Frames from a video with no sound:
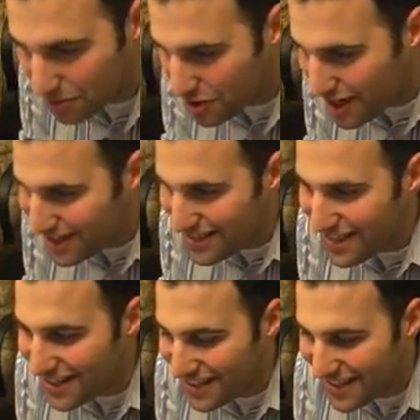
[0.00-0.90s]
We don't change
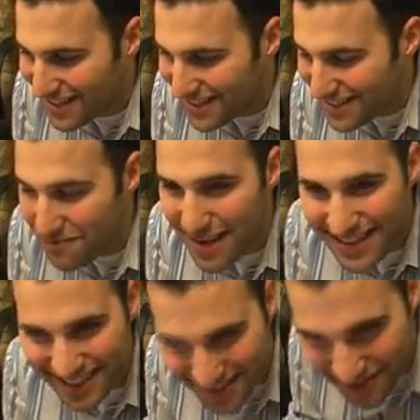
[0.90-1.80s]
the
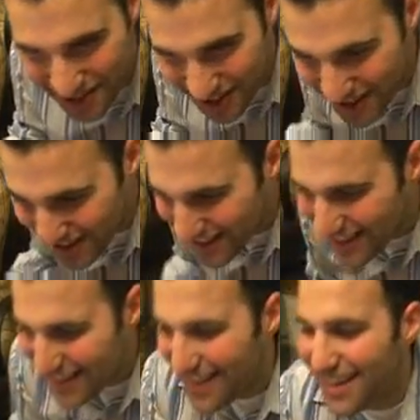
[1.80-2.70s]
semantics of your code,
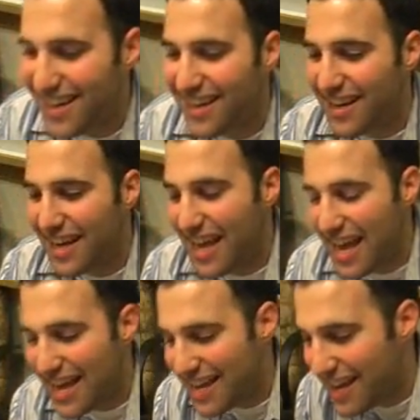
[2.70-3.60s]

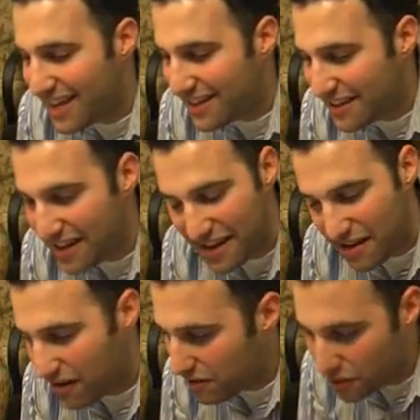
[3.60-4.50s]
and
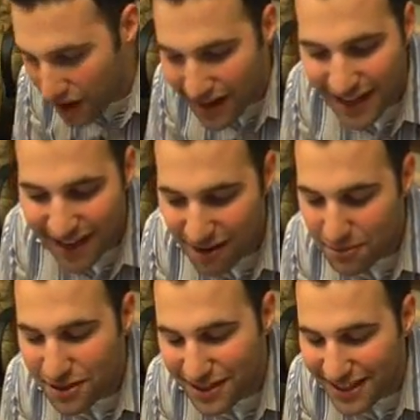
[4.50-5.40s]
you're not going to get
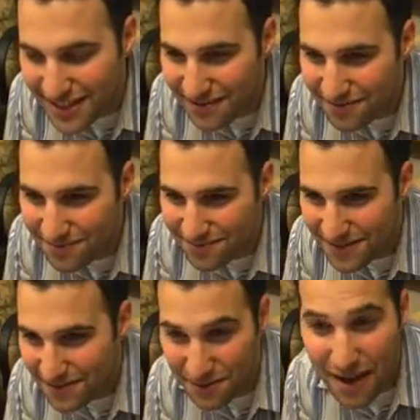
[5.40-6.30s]
garbage collection
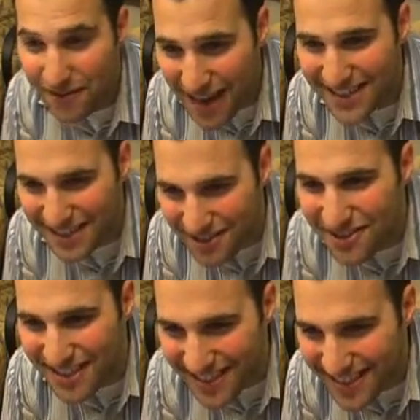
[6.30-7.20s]
if you haven't actually
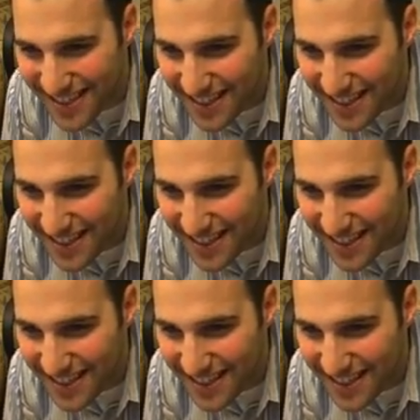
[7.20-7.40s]
used it.